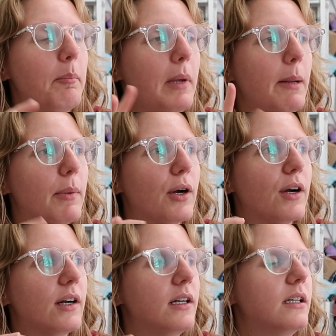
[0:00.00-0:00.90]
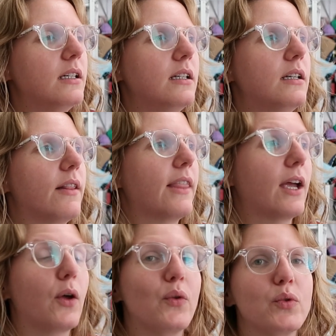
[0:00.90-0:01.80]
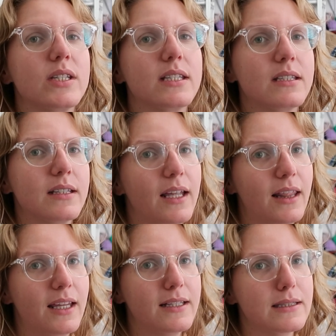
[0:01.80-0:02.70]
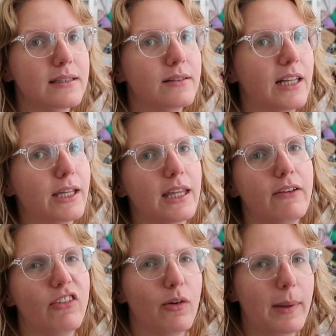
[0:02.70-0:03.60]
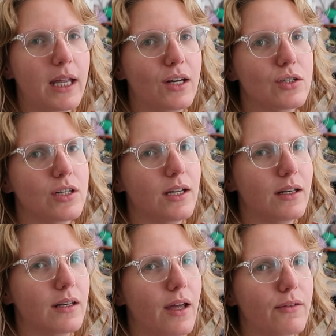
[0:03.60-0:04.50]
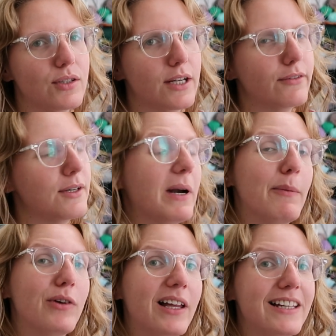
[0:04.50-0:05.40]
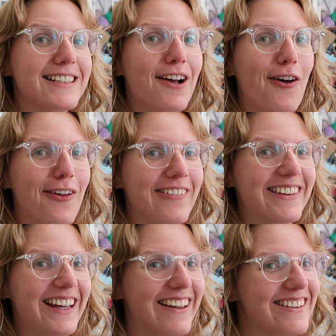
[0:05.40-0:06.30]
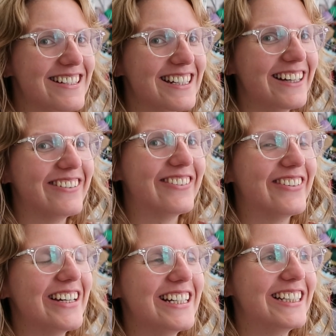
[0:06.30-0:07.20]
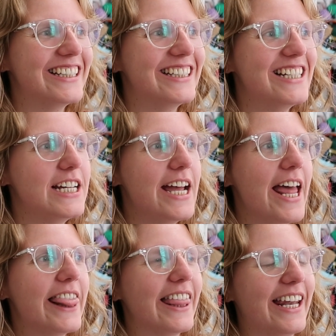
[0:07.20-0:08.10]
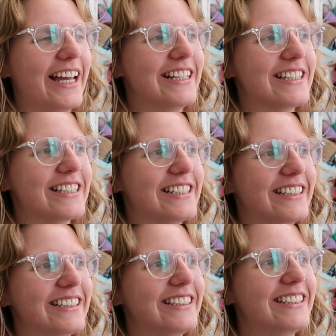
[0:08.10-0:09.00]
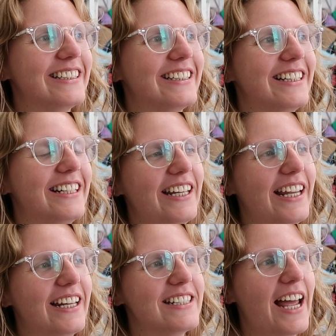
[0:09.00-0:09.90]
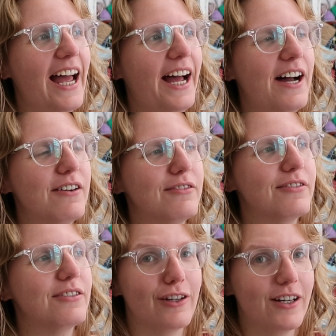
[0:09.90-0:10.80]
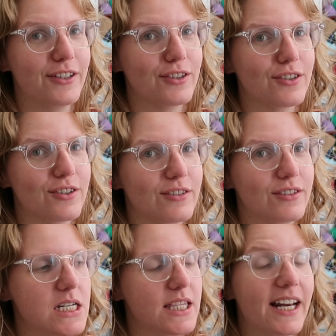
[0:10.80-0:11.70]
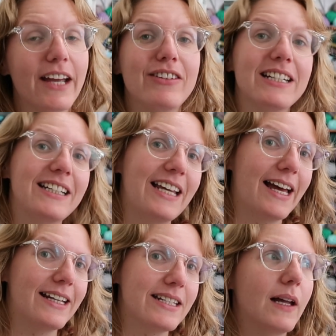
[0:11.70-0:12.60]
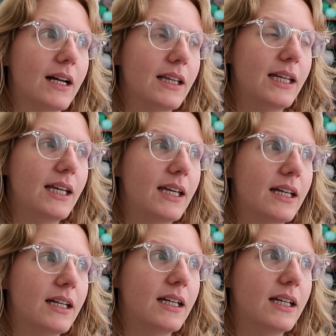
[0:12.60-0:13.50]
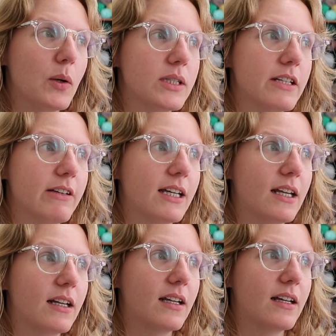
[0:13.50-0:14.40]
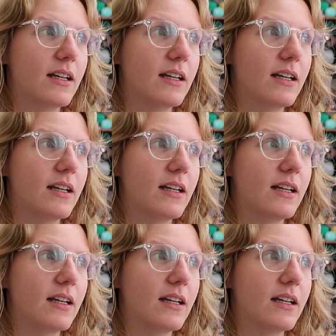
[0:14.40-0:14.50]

paper that goes in these, like the info page and other stuff, but I'm realizing all the other stuff that I still need to have for launch that I haven't done yet. Luckily, most of it